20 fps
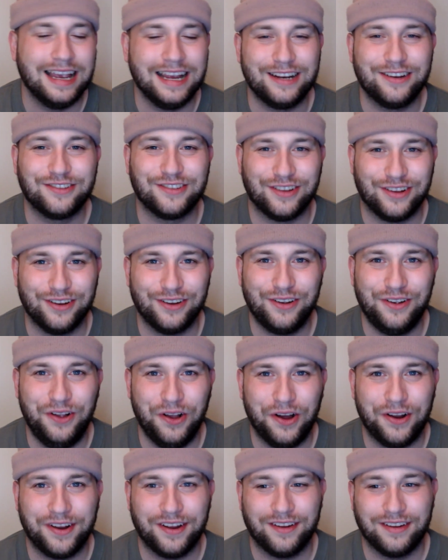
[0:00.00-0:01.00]
it doesn't look
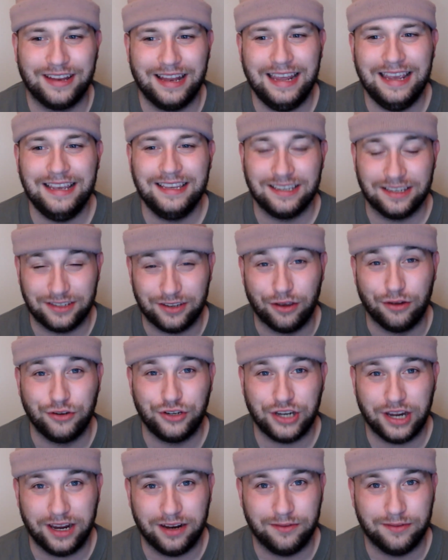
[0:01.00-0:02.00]
good on leagues
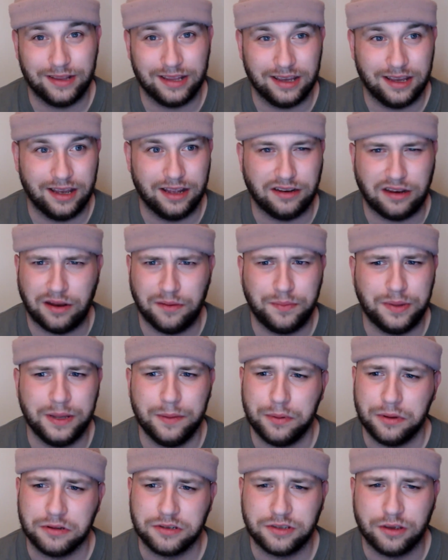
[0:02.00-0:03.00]
associated with it and, and
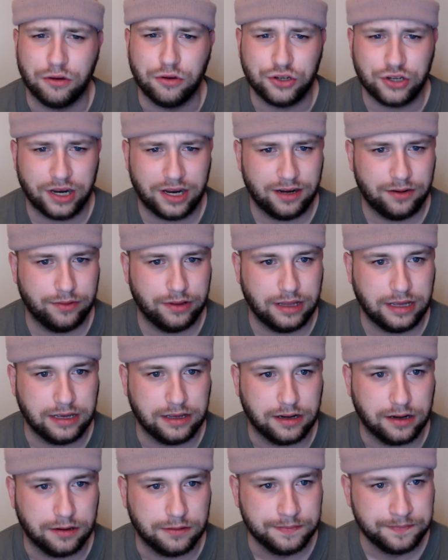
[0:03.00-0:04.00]
people associated with it, you
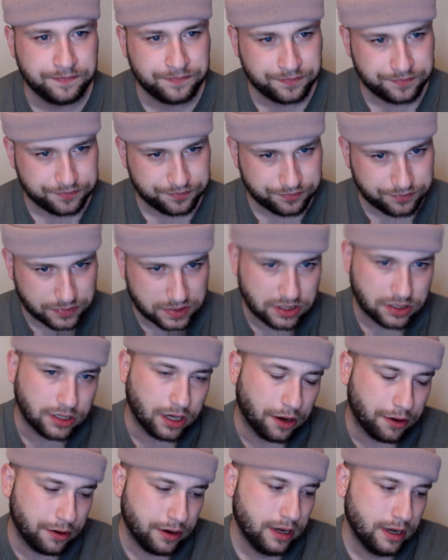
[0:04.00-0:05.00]
know.
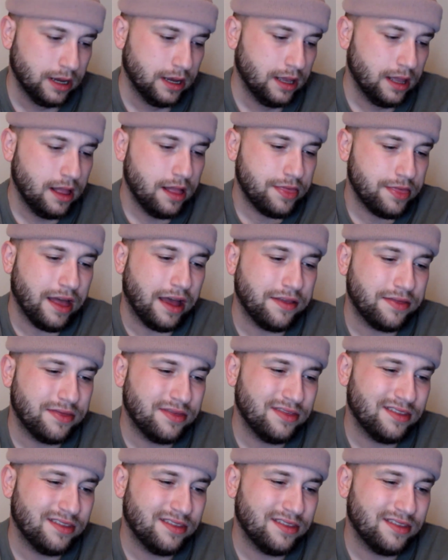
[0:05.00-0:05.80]
So that